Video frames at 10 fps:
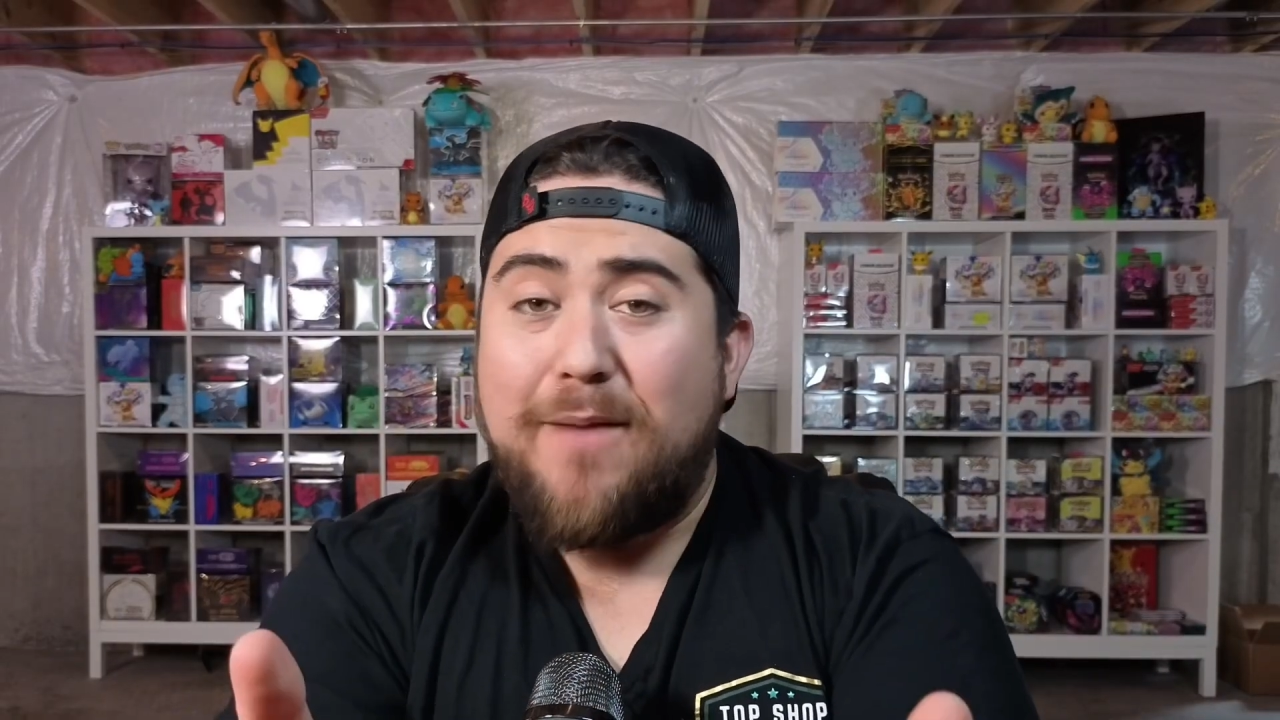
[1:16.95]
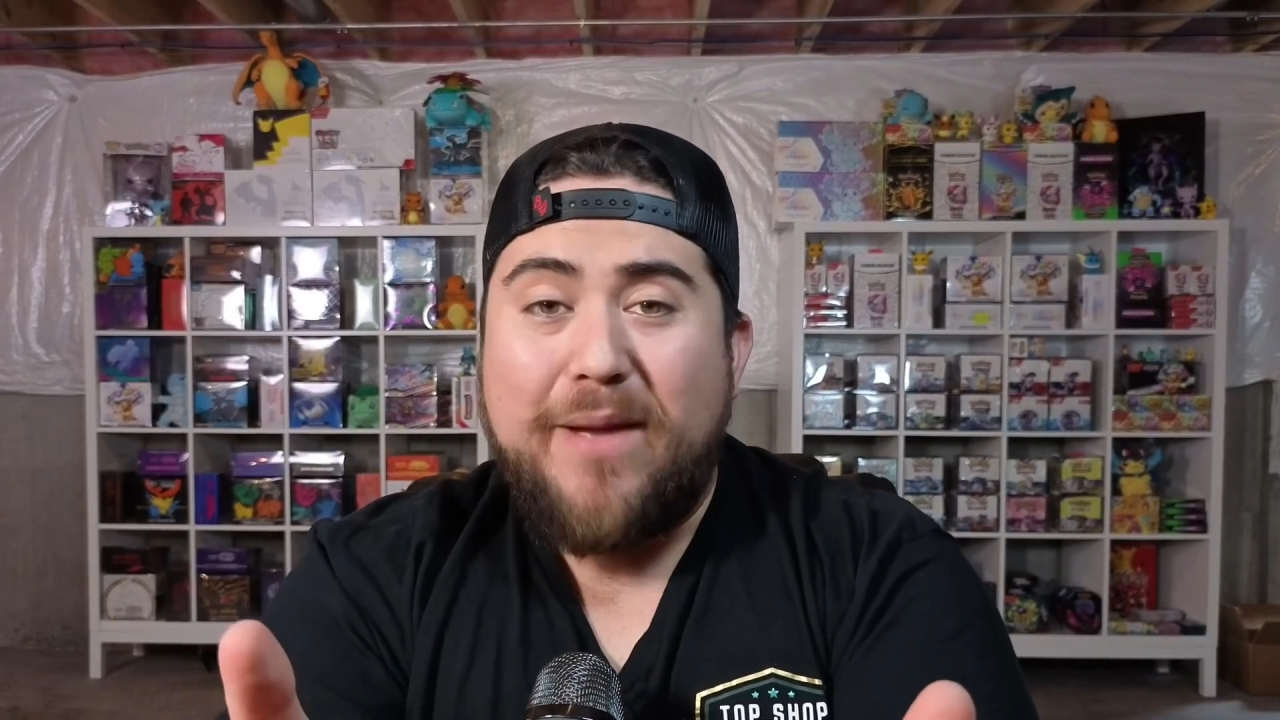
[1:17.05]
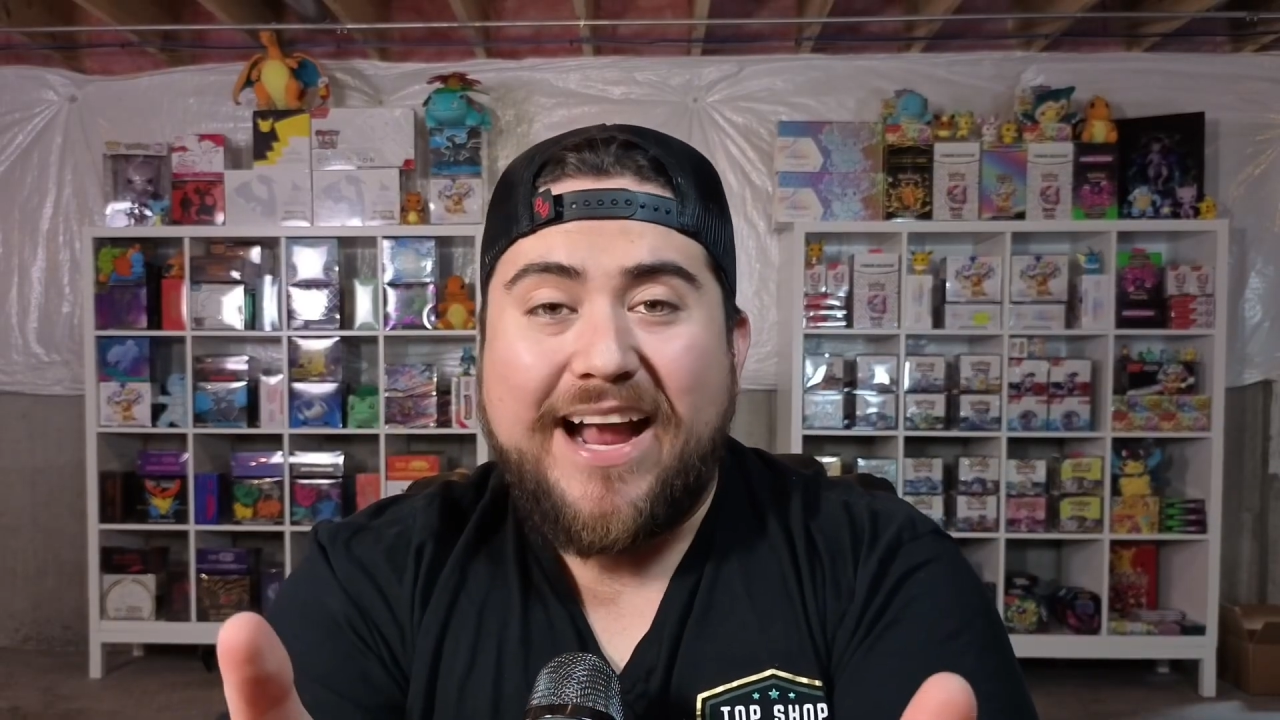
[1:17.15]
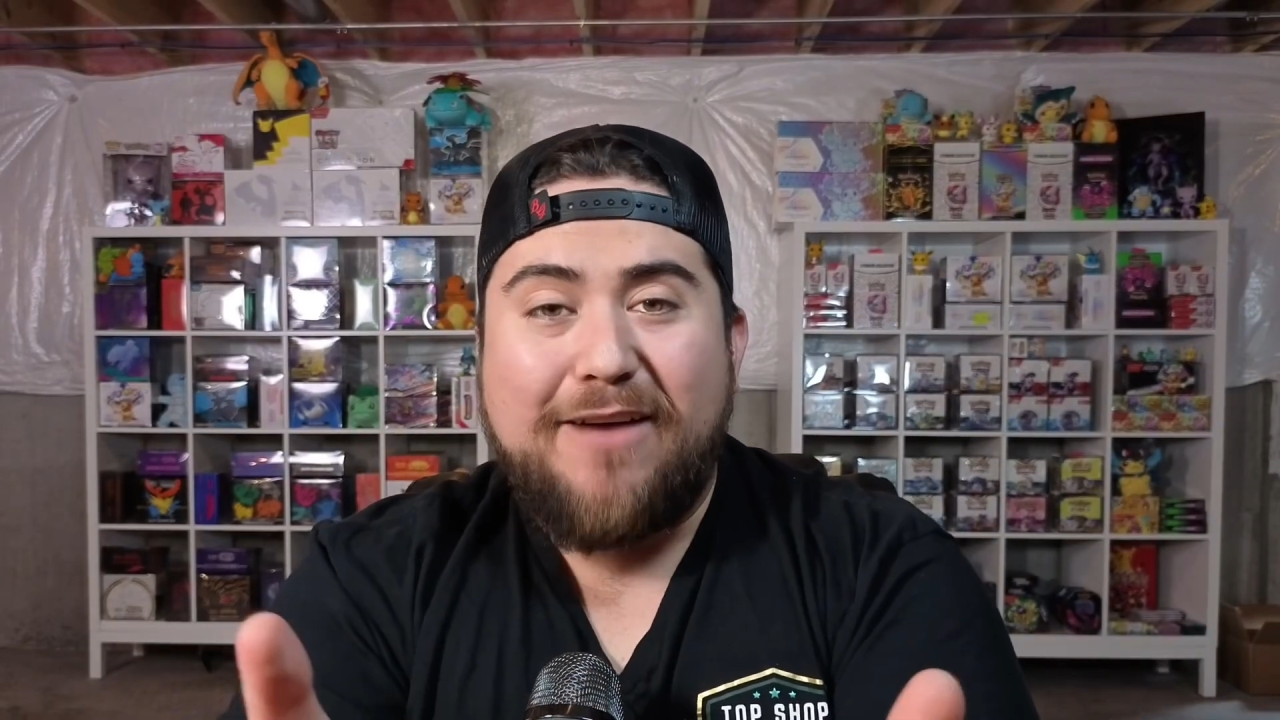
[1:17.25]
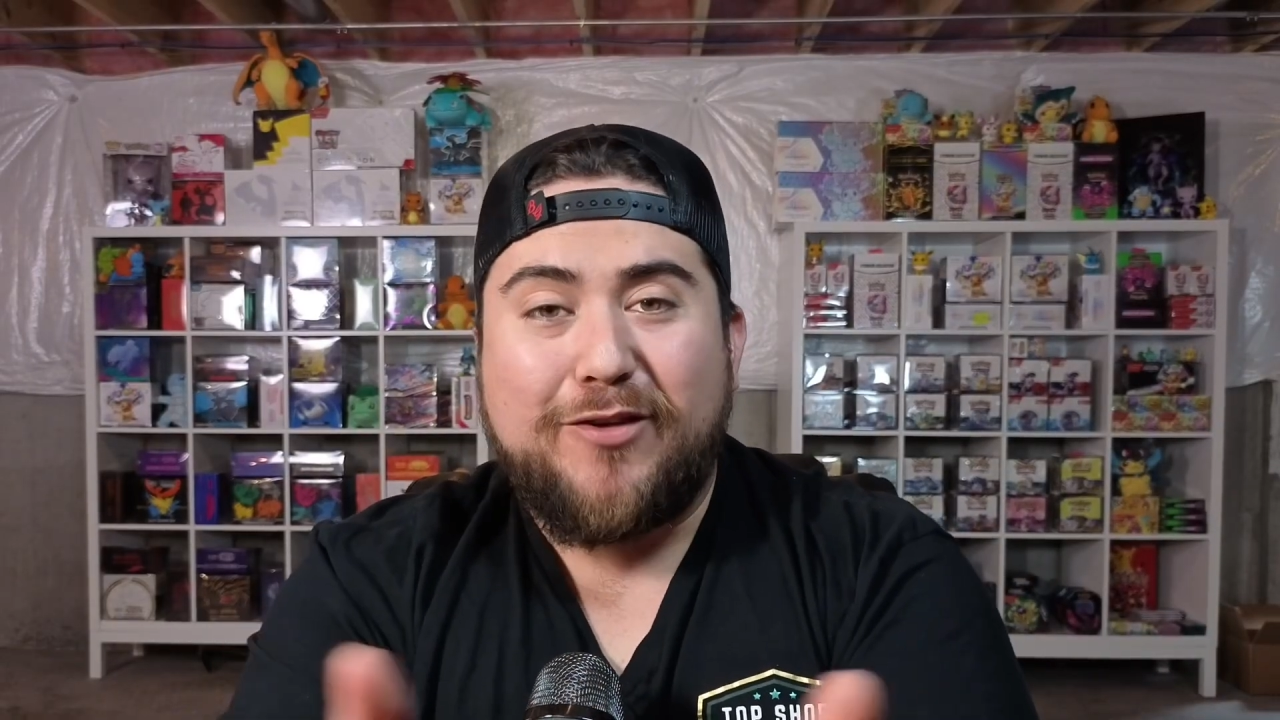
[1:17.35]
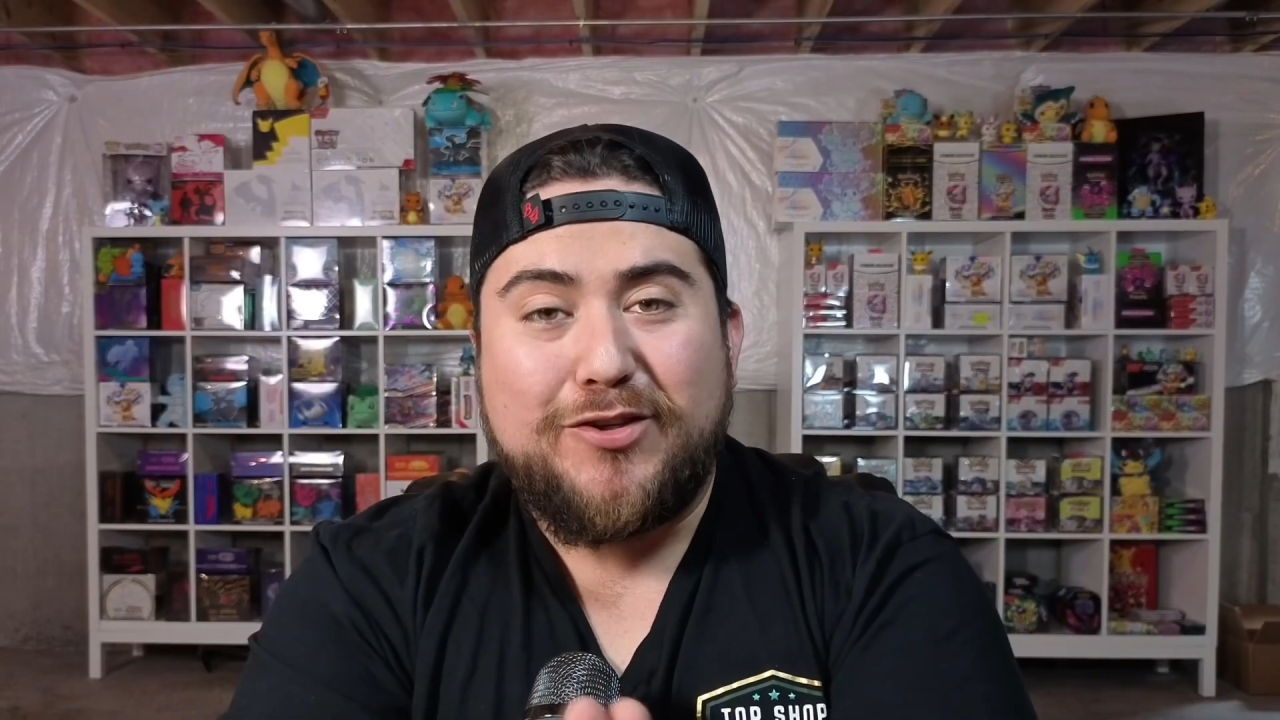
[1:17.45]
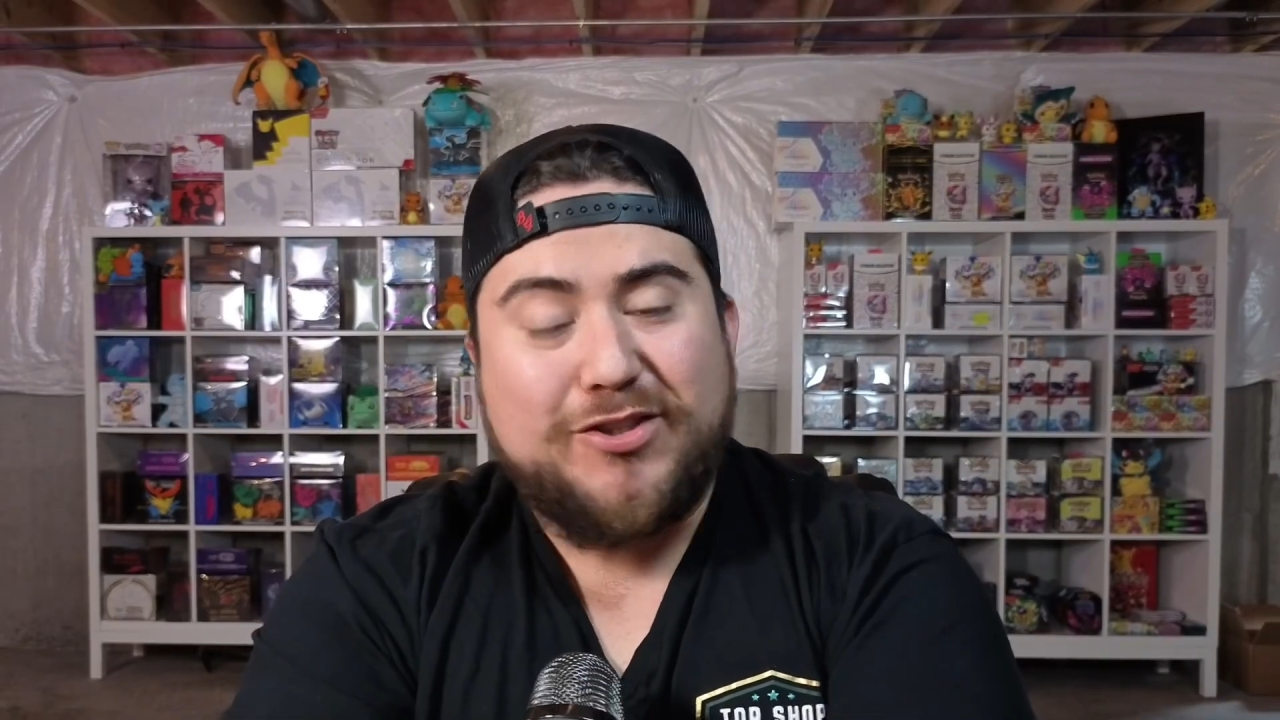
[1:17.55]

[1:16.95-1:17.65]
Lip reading: Mega Evolutions.